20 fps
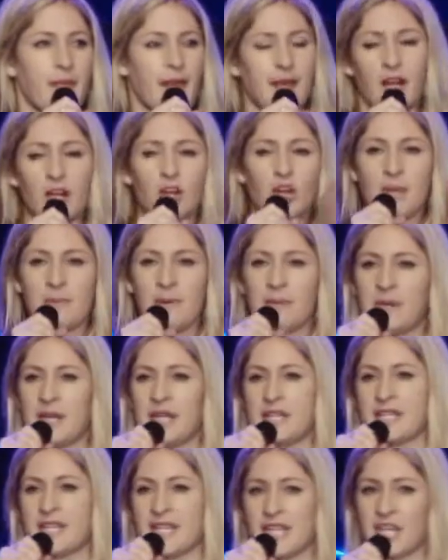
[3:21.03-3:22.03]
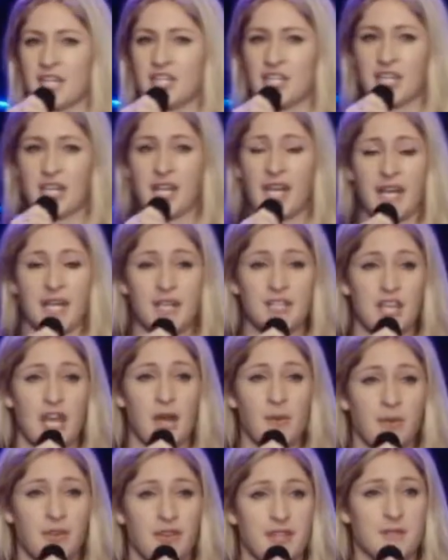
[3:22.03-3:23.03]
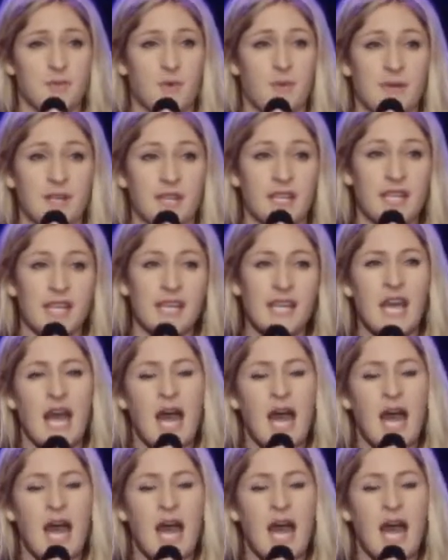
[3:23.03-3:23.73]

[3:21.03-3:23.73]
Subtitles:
And I got up and went into the kitchen and had a chat with this woman.